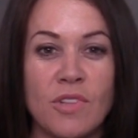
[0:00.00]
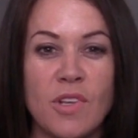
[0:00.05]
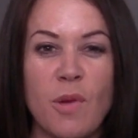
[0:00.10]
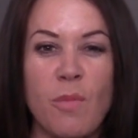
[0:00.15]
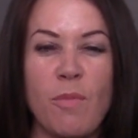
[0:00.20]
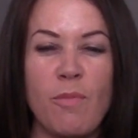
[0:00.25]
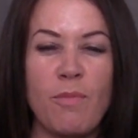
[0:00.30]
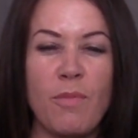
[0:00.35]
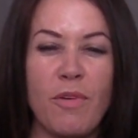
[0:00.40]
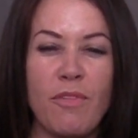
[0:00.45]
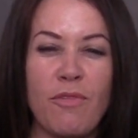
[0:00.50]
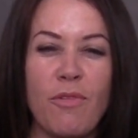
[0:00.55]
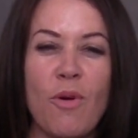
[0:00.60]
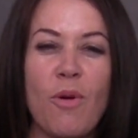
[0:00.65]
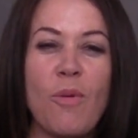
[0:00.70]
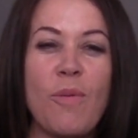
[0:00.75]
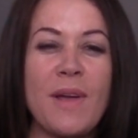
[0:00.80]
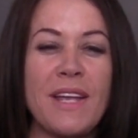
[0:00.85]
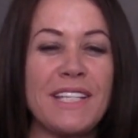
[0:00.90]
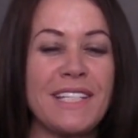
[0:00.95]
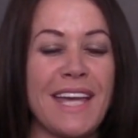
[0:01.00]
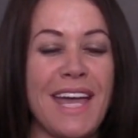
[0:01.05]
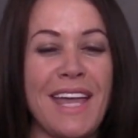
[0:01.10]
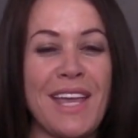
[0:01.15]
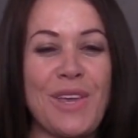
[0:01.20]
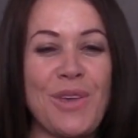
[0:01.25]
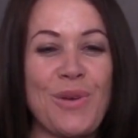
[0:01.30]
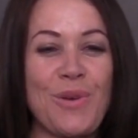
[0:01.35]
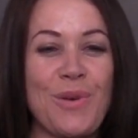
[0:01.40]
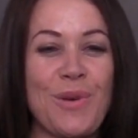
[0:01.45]
So before we
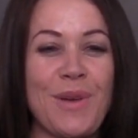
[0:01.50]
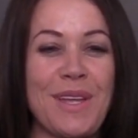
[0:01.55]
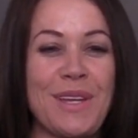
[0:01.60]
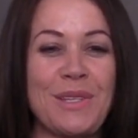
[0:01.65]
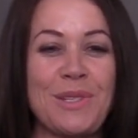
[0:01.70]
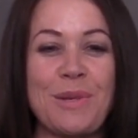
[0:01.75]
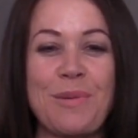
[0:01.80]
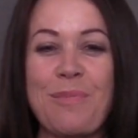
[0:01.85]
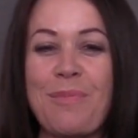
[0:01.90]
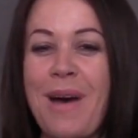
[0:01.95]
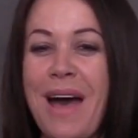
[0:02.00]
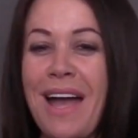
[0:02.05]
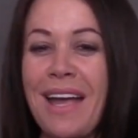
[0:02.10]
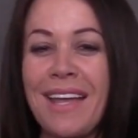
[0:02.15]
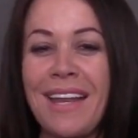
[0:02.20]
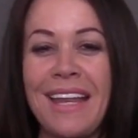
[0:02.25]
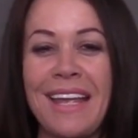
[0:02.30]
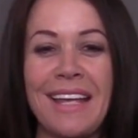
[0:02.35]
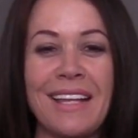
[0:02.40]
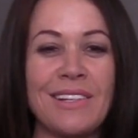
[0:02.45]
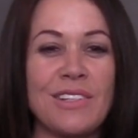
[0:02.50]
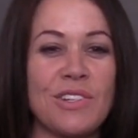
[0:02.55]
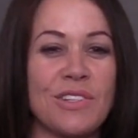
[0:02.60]
take you into marketing,